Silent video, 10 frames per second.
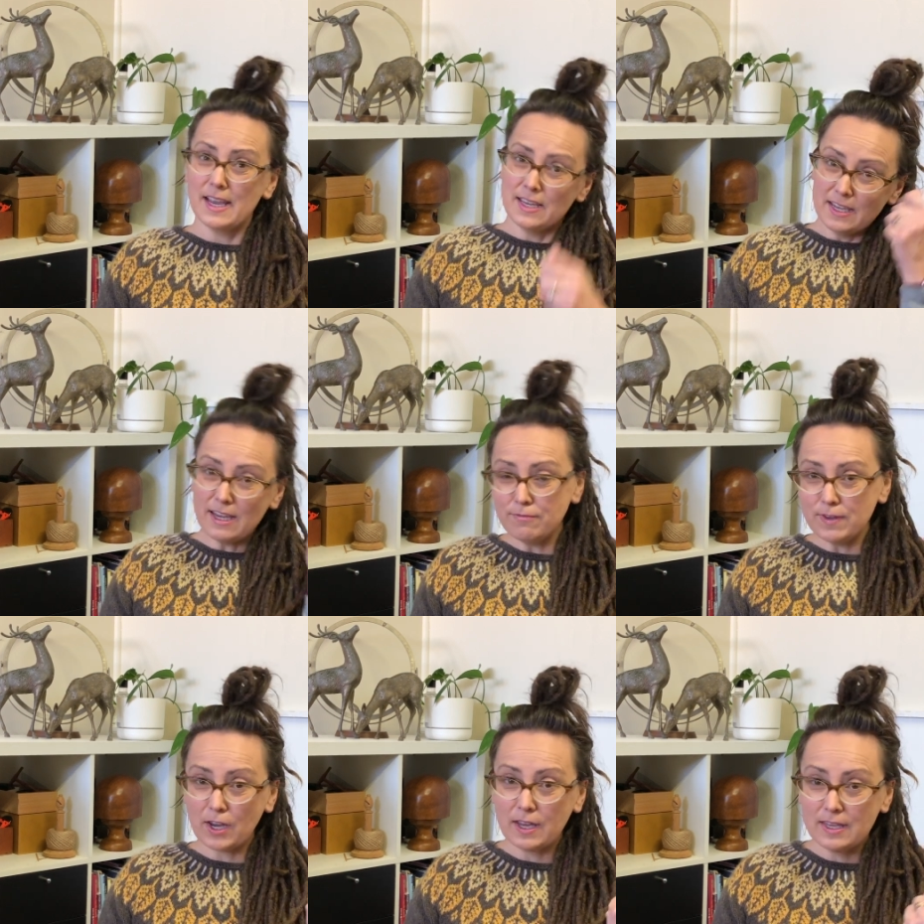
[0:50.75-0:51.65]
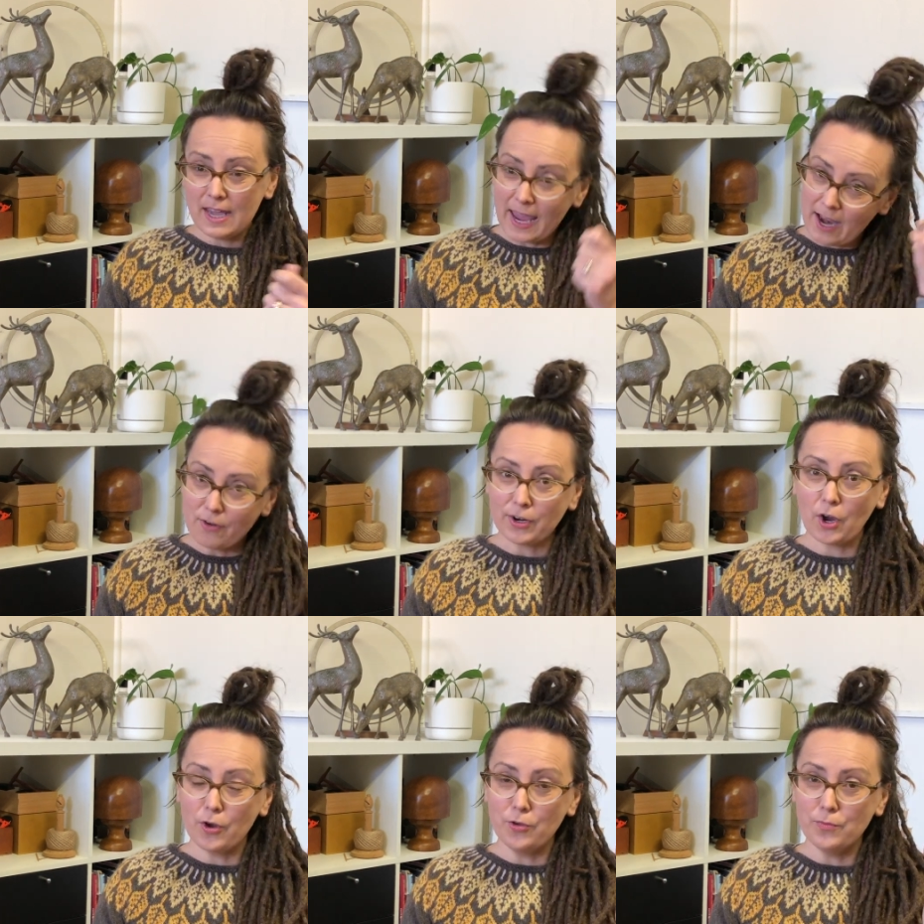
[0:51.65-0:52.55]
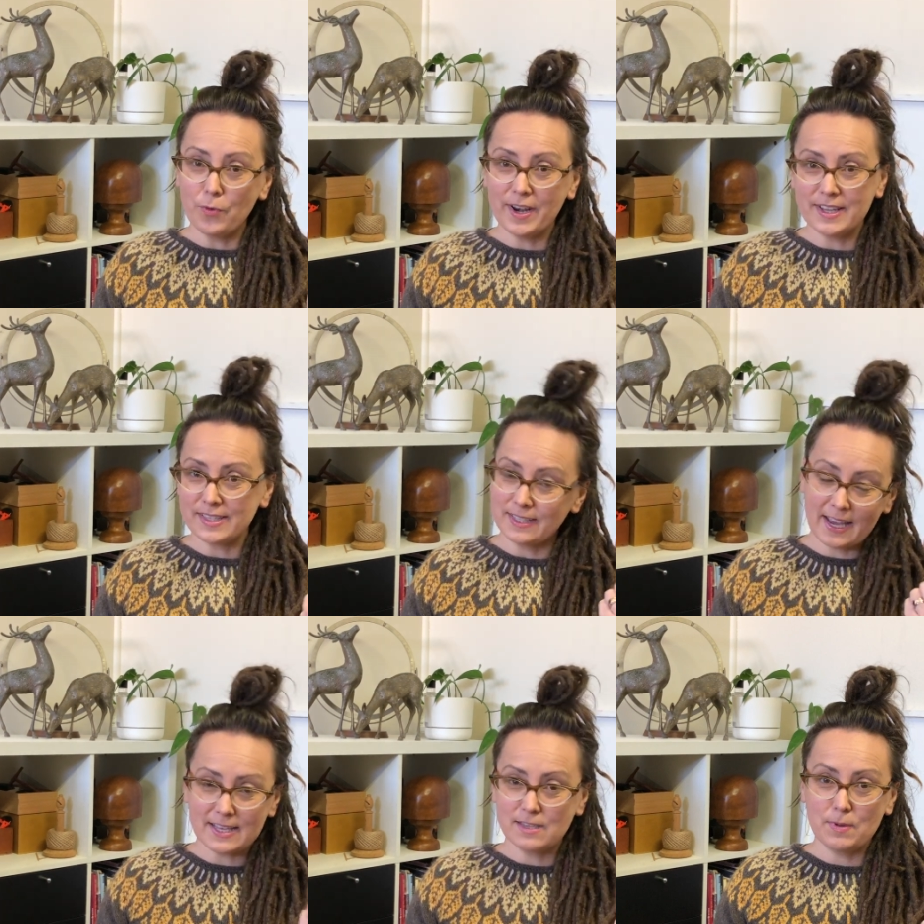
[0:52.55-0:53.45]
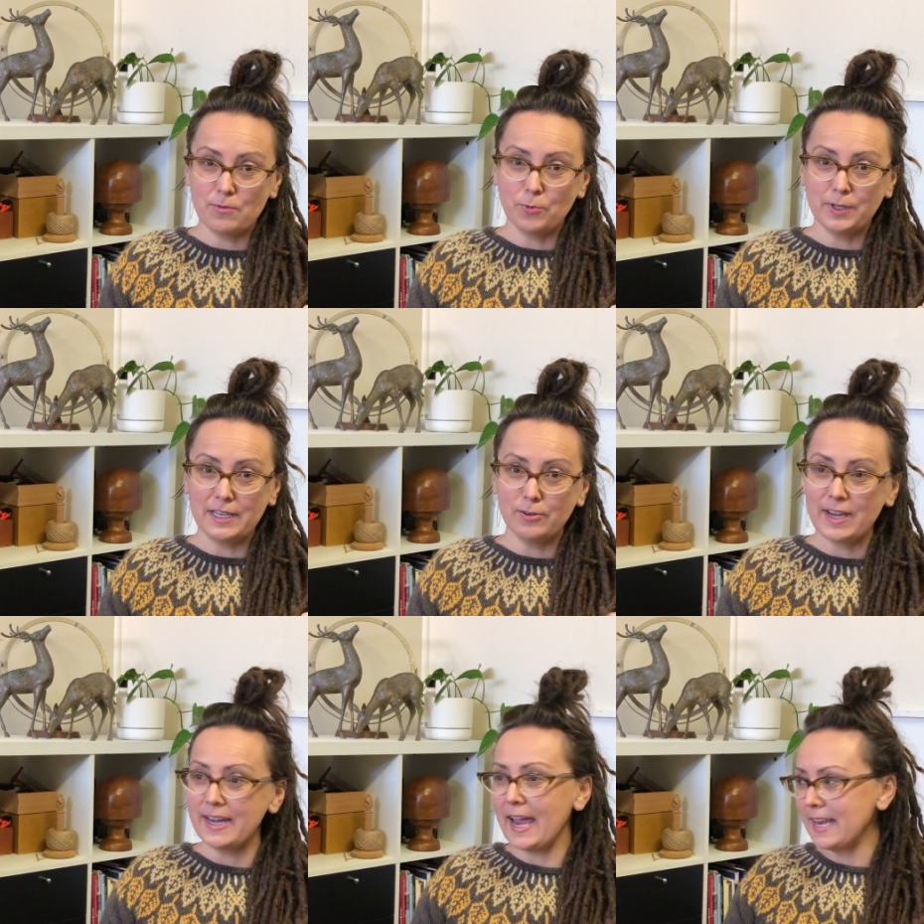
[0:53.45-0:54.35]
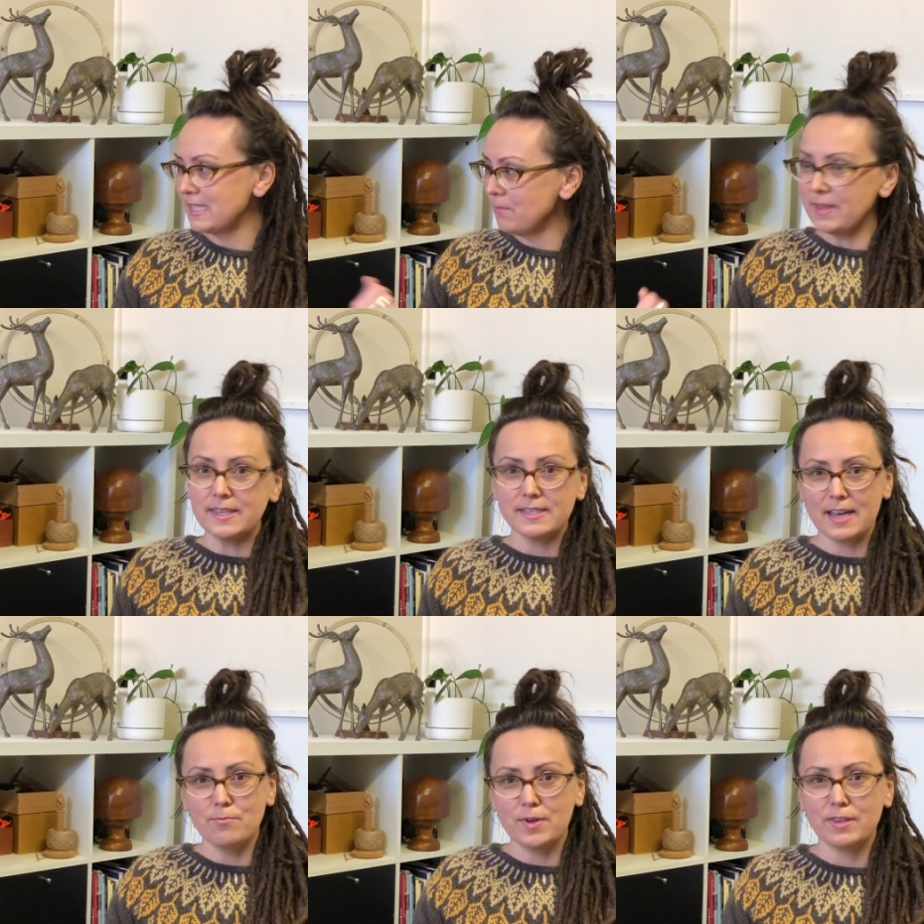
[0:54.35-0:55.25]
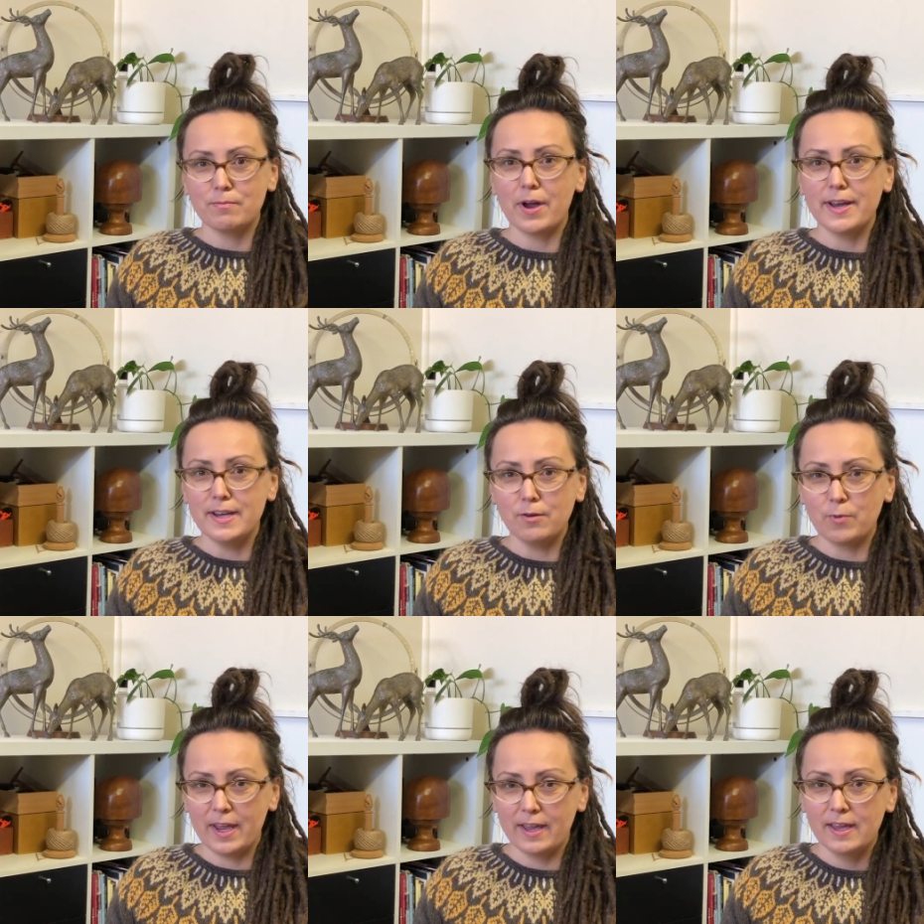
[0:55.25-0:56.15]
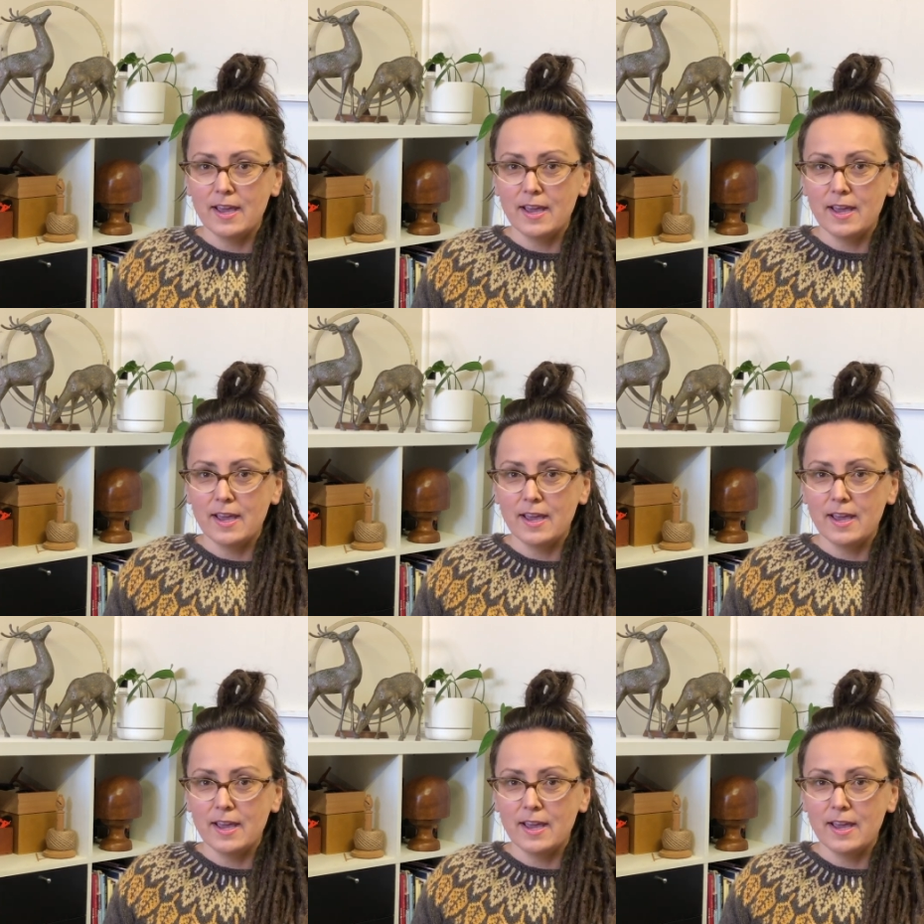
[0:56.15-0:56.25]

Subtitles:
You give your hair a comb when it gets a bit woolly looking, and it's a bit the same with my knitwear.